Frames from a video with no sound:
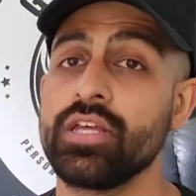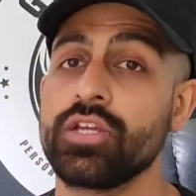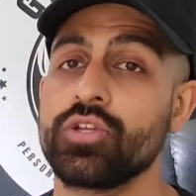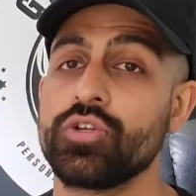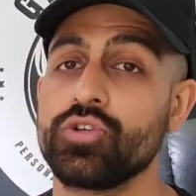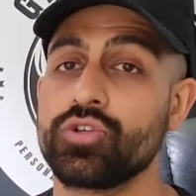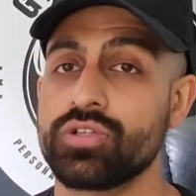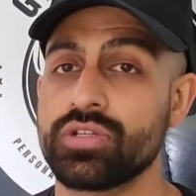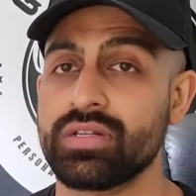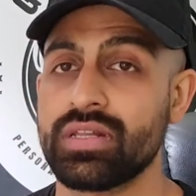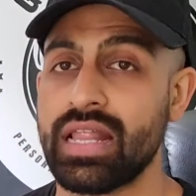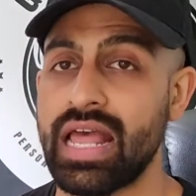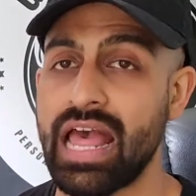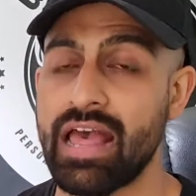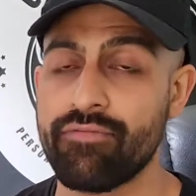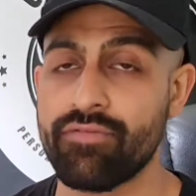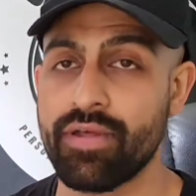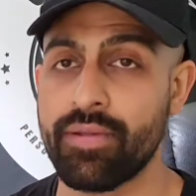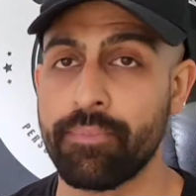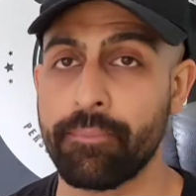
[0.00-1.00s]
You should
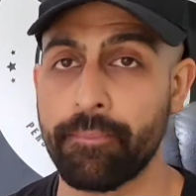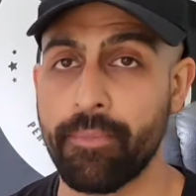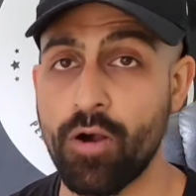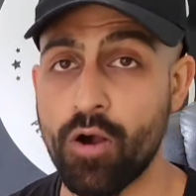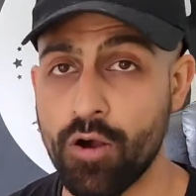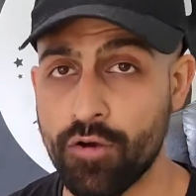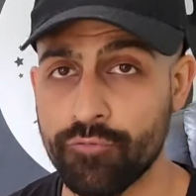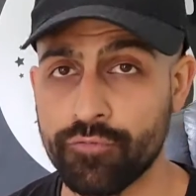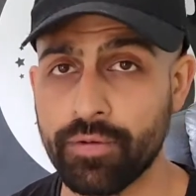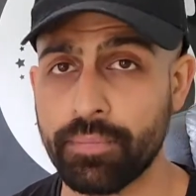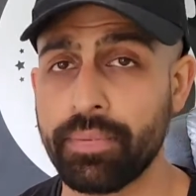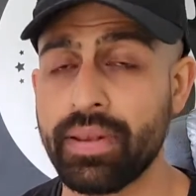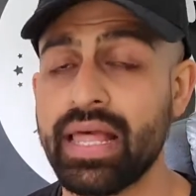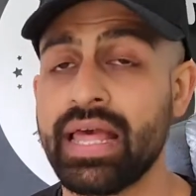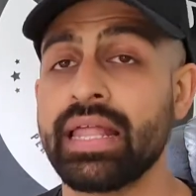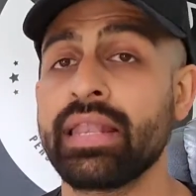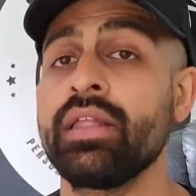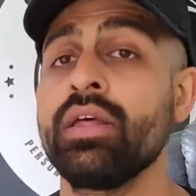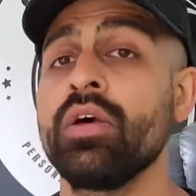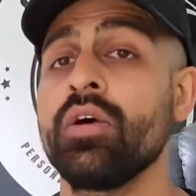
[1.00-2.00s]
have an after
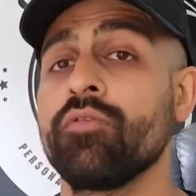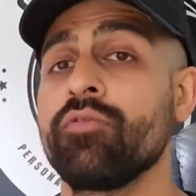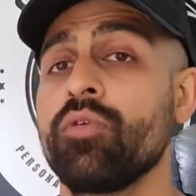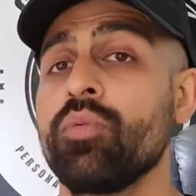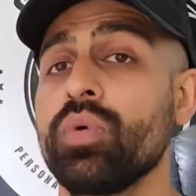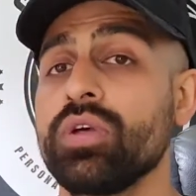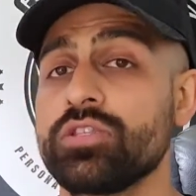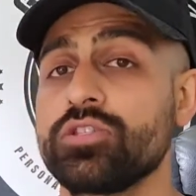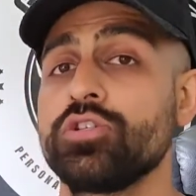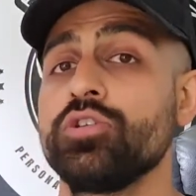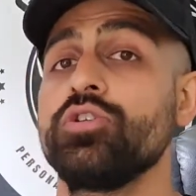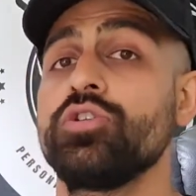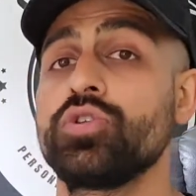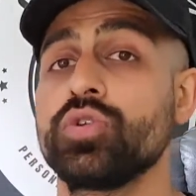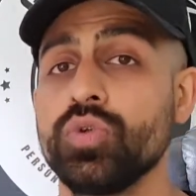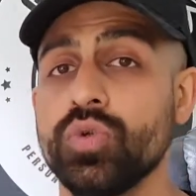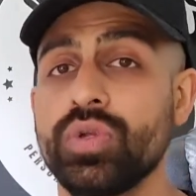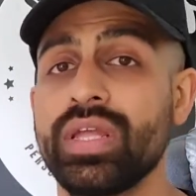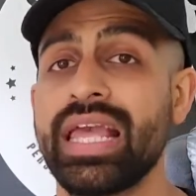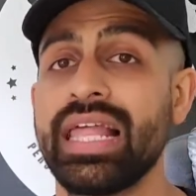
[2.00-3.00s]
plan for once you
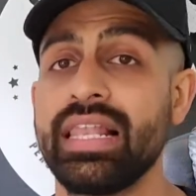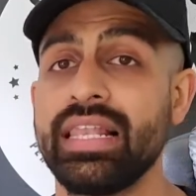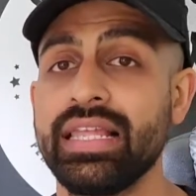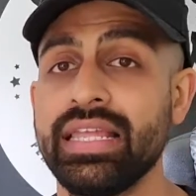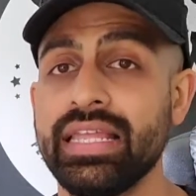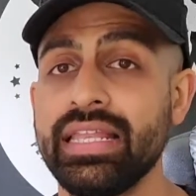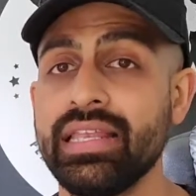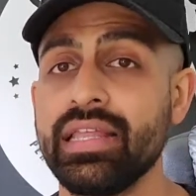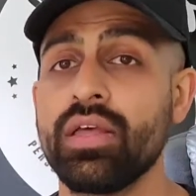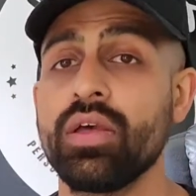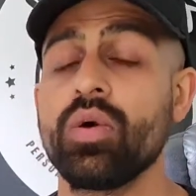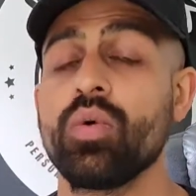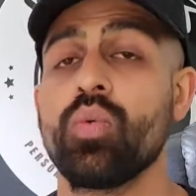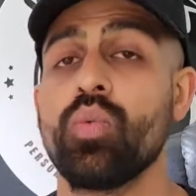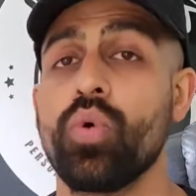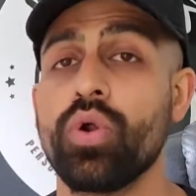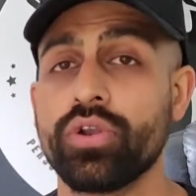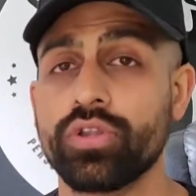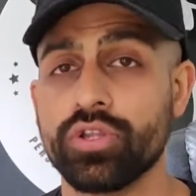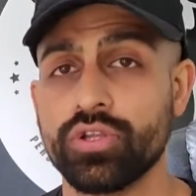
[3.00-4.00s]
do get lean.
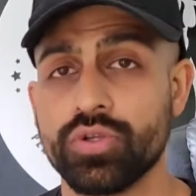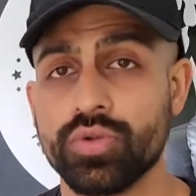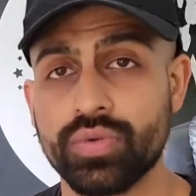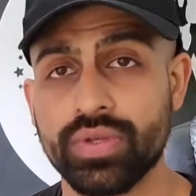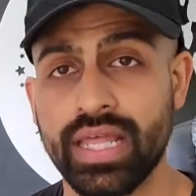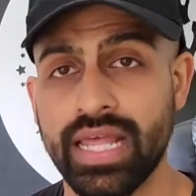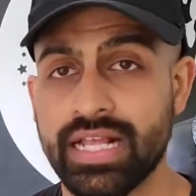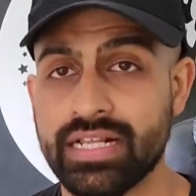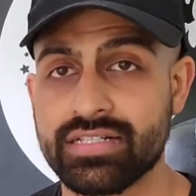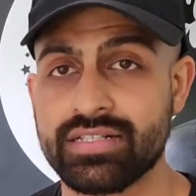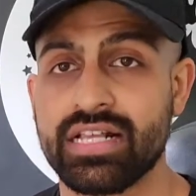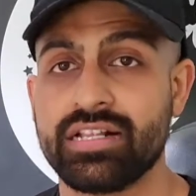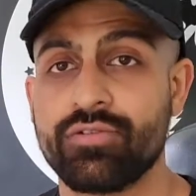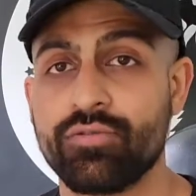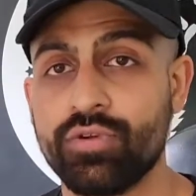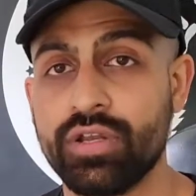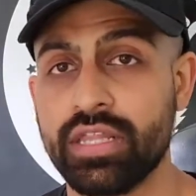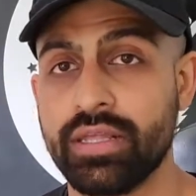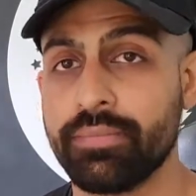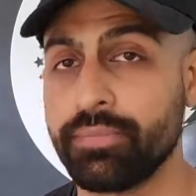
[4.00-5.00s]
What do you do next? That's
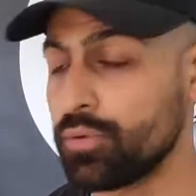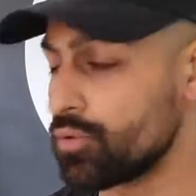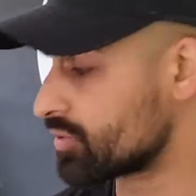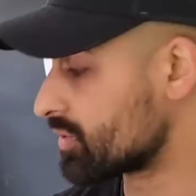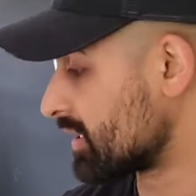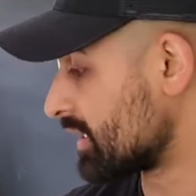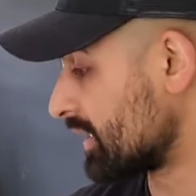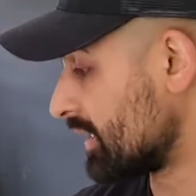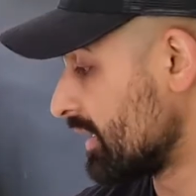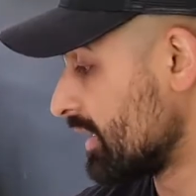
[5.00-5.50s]
really important.